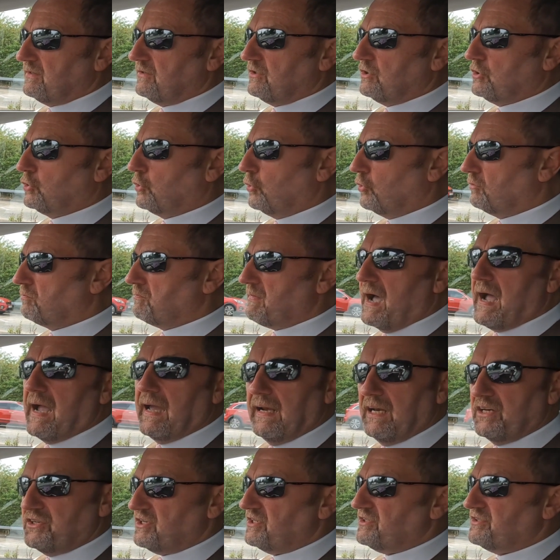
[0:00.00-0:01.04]
good
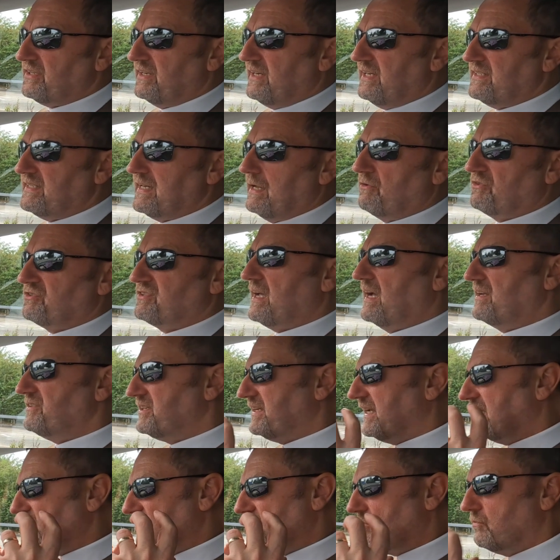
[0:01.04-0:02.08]
mileage into these now. I'm starting
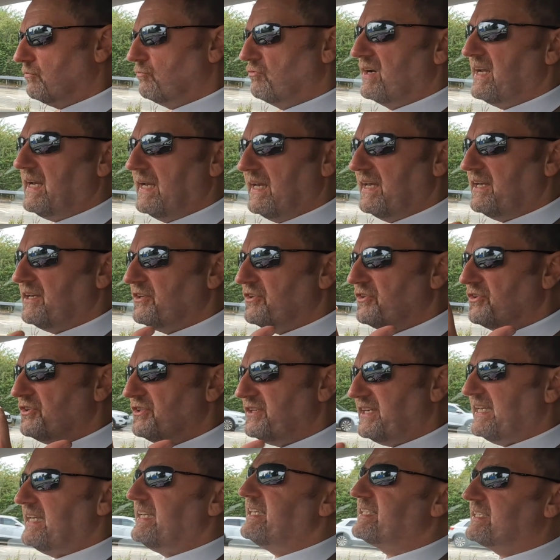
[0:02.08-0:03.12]
to get some really
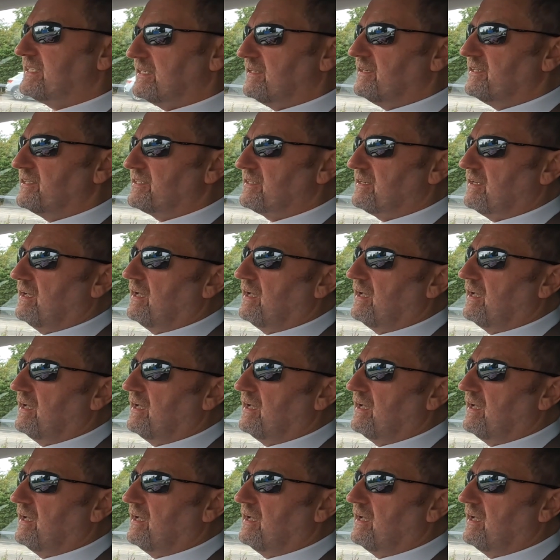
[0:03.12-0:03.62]
decent